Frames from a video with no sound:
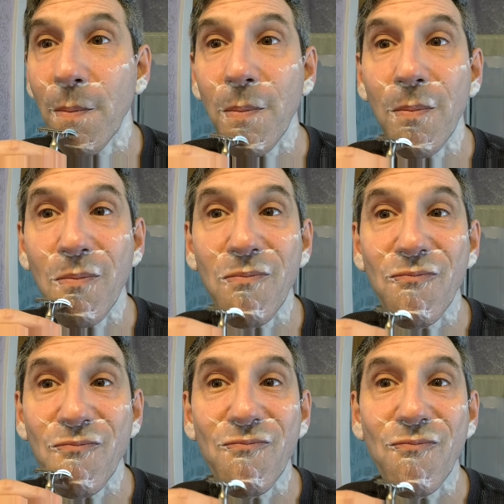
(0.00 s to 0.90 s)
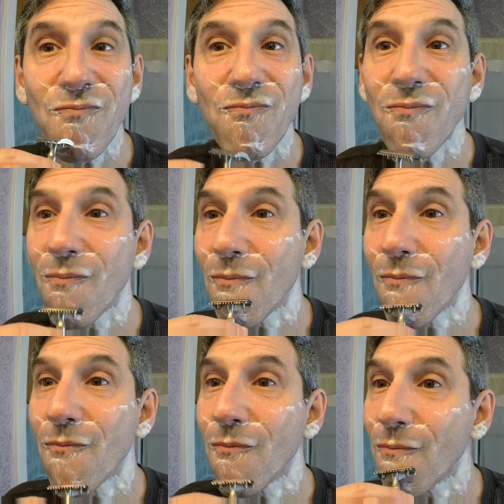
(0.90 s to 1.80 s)

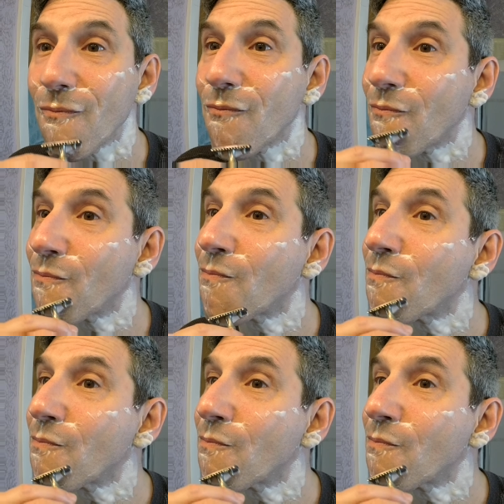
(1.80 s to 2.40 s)
Nothing is said.